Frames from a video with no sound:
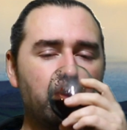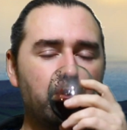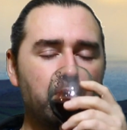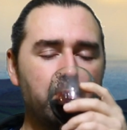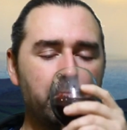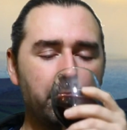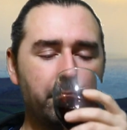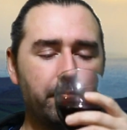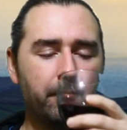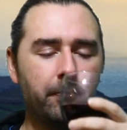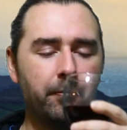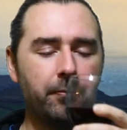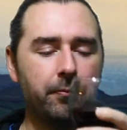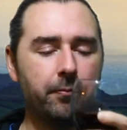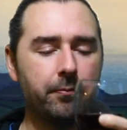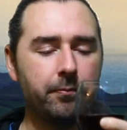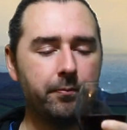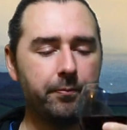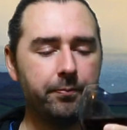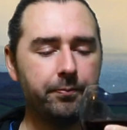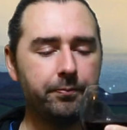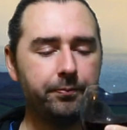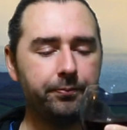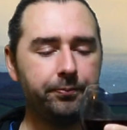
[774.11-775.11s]
Mmm.
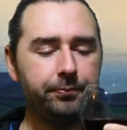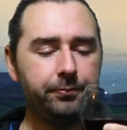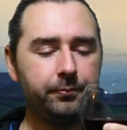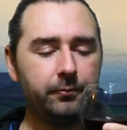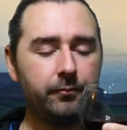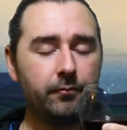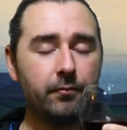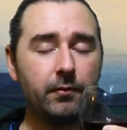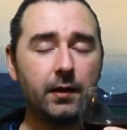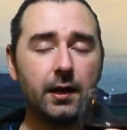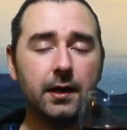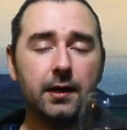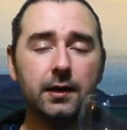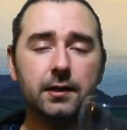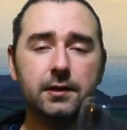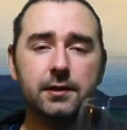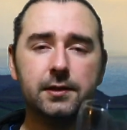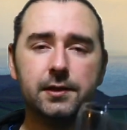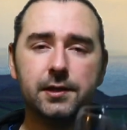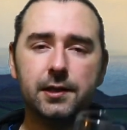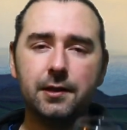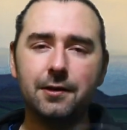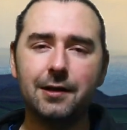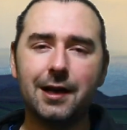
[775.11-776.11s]

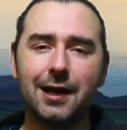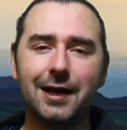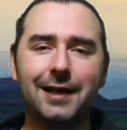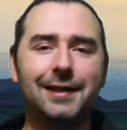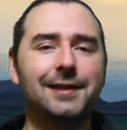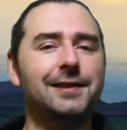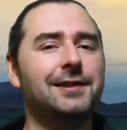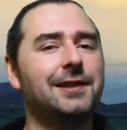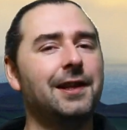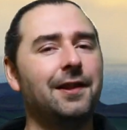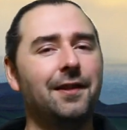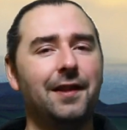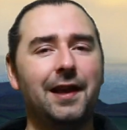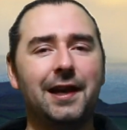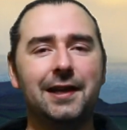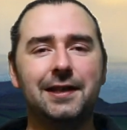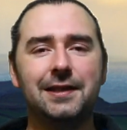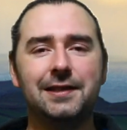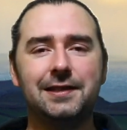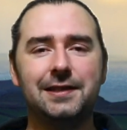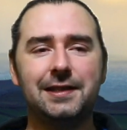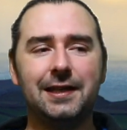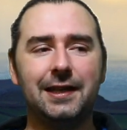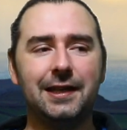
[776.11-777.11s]
So, guys,
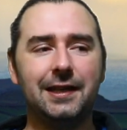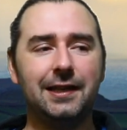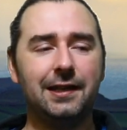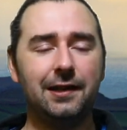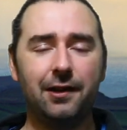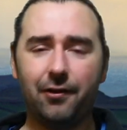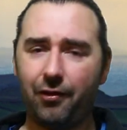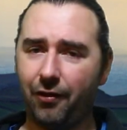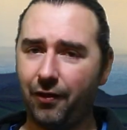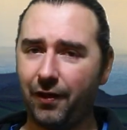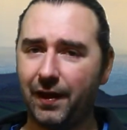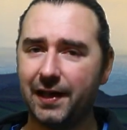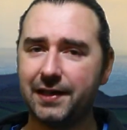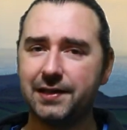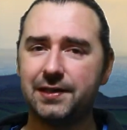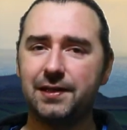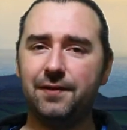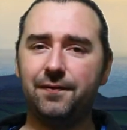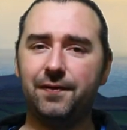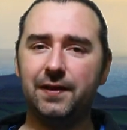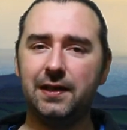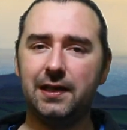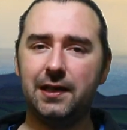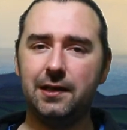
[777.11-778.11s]
that's
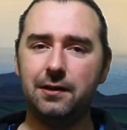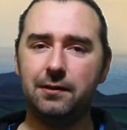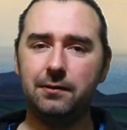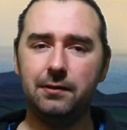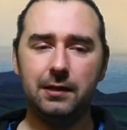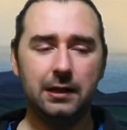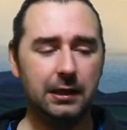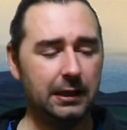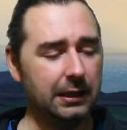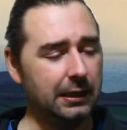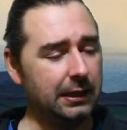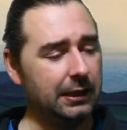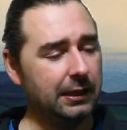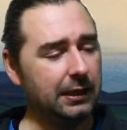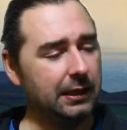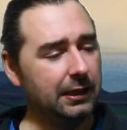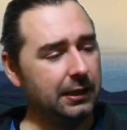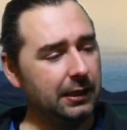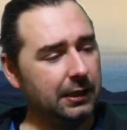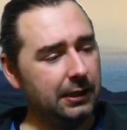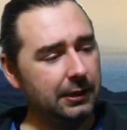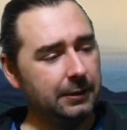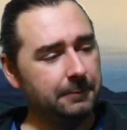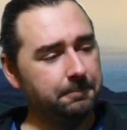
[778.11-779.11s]
the video.
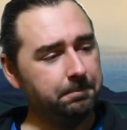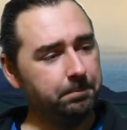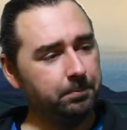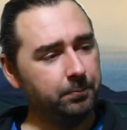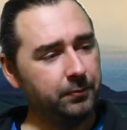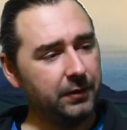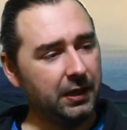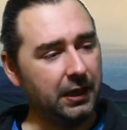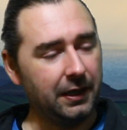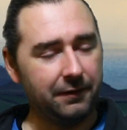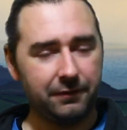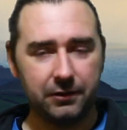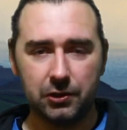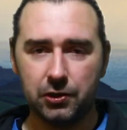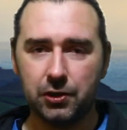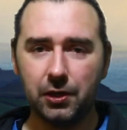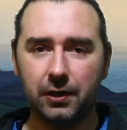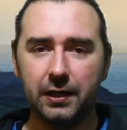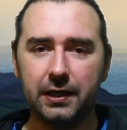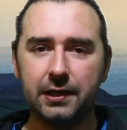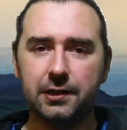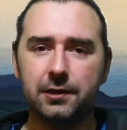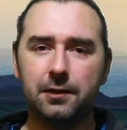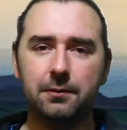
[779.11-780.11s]
I've
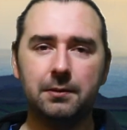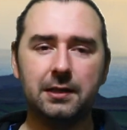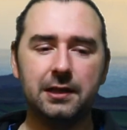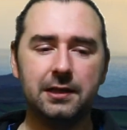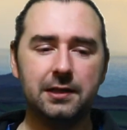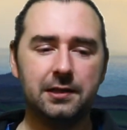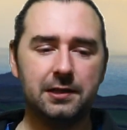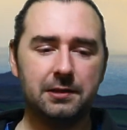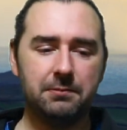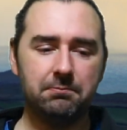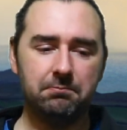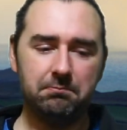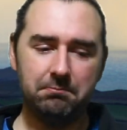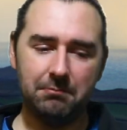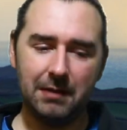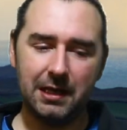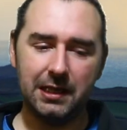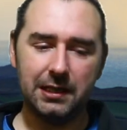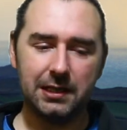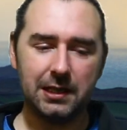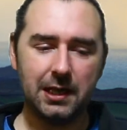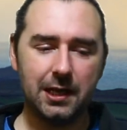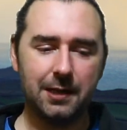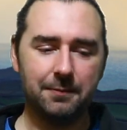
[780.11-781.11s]
enjoyed doing this
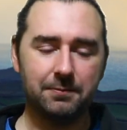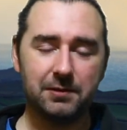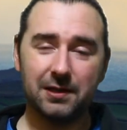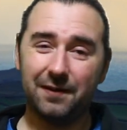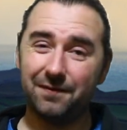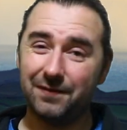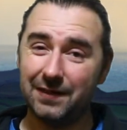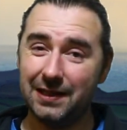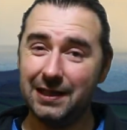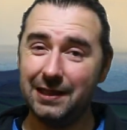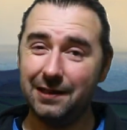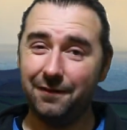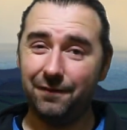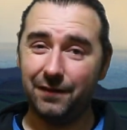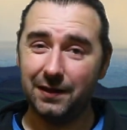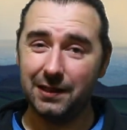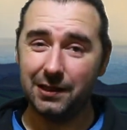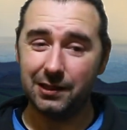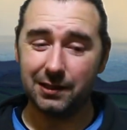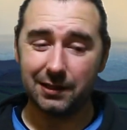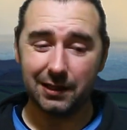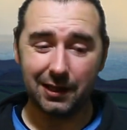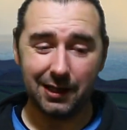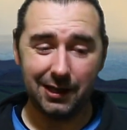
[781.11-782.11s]
many times. I've nearly
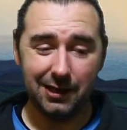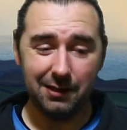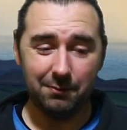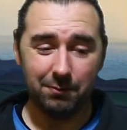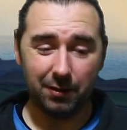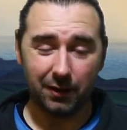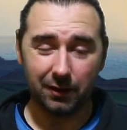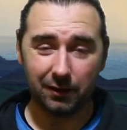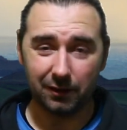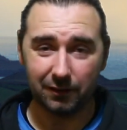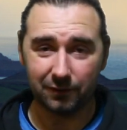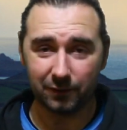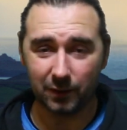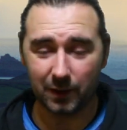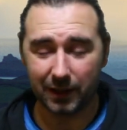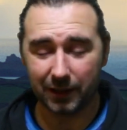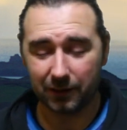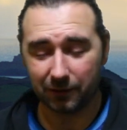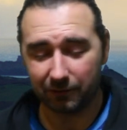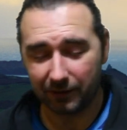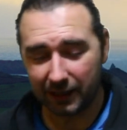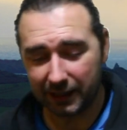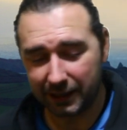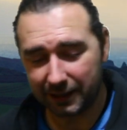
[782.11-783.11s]
finished a bottle of
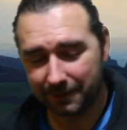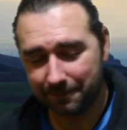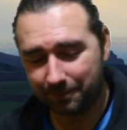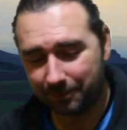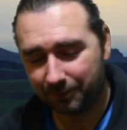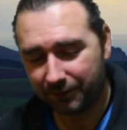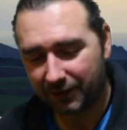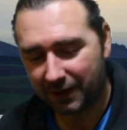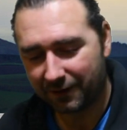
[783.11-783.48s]
wine already.